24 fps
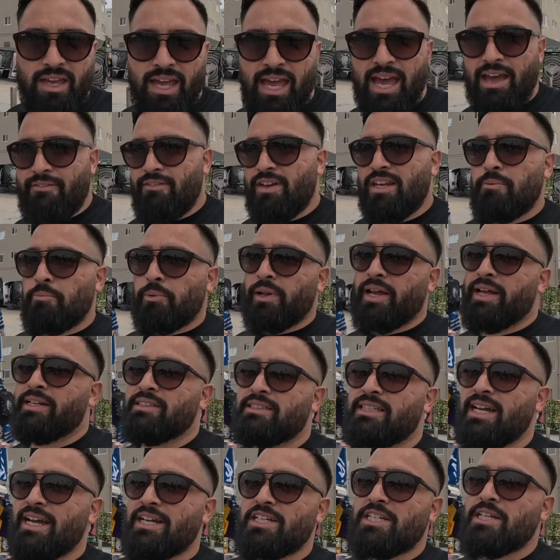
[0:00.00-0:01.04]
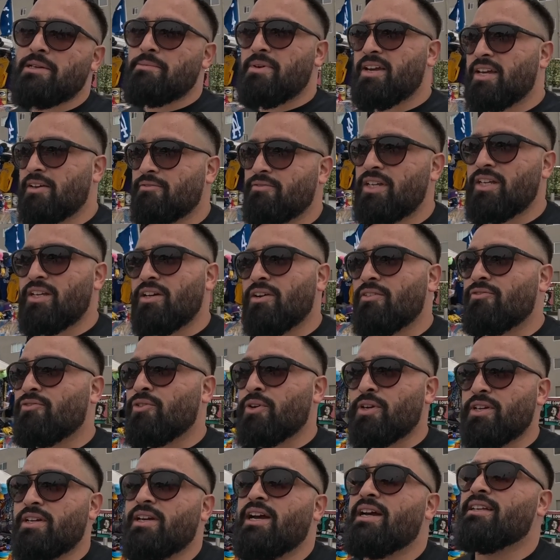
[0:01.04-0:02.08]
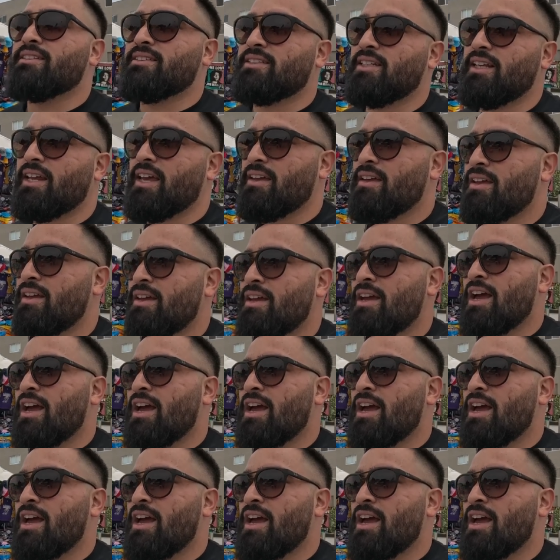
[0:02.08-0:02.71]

have any plans to actually make a video for you guys today.